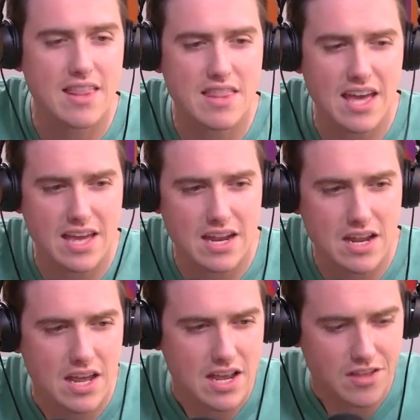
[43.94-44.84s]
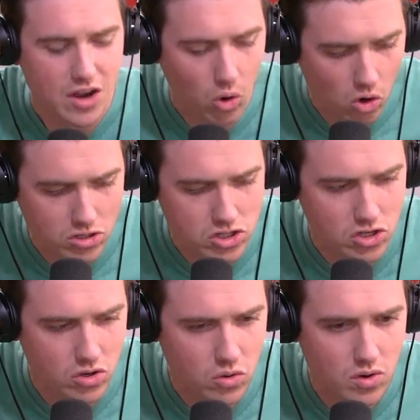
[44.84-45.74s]
And then they're
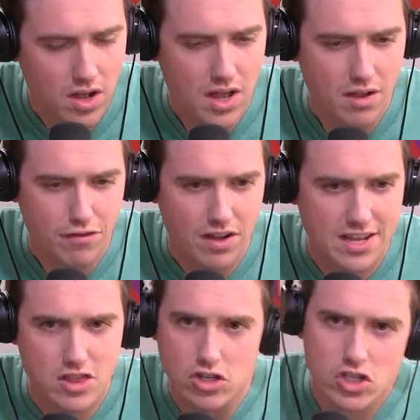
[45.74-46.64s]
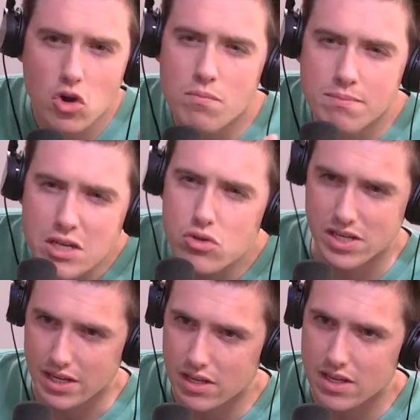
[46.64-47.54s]
also fucking, there's no
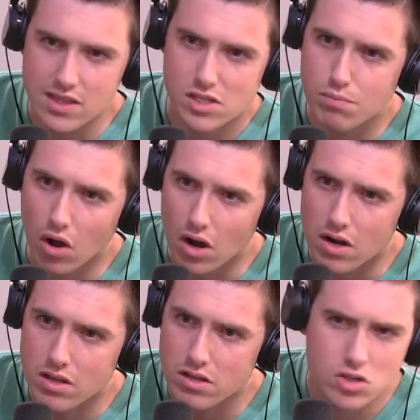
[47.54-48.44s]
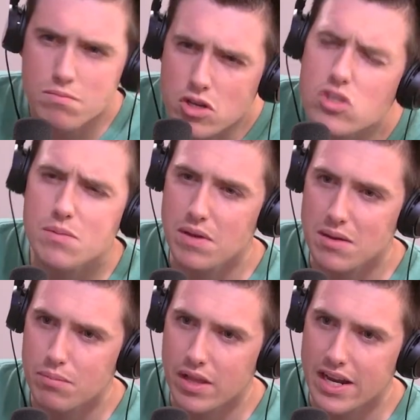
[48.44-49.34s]
music in this bar. There's no music
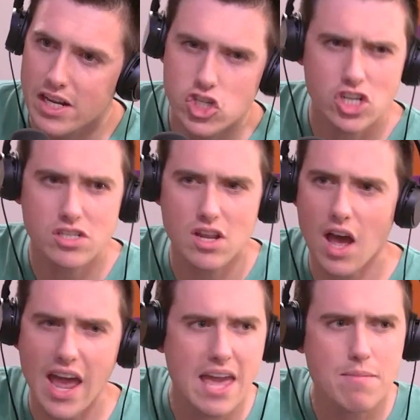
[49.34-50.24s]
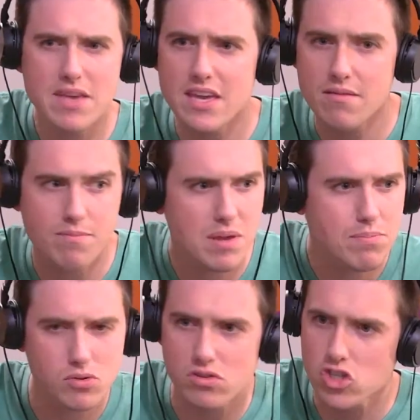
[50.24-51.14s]
being played. It's just ambient
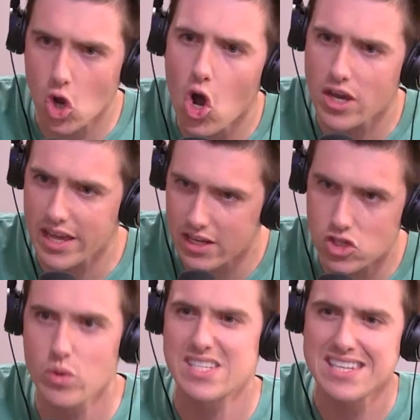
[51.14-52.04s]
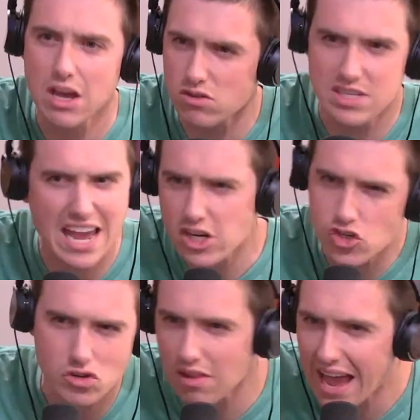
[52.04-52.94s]
people's talking, so it sounds
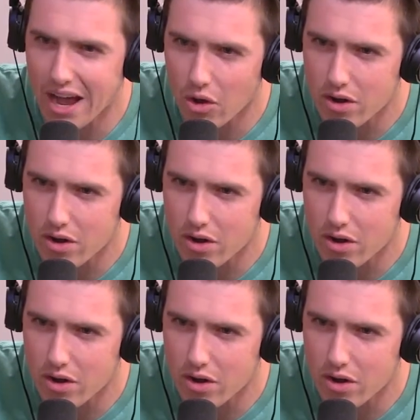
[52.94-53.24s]
extra loud.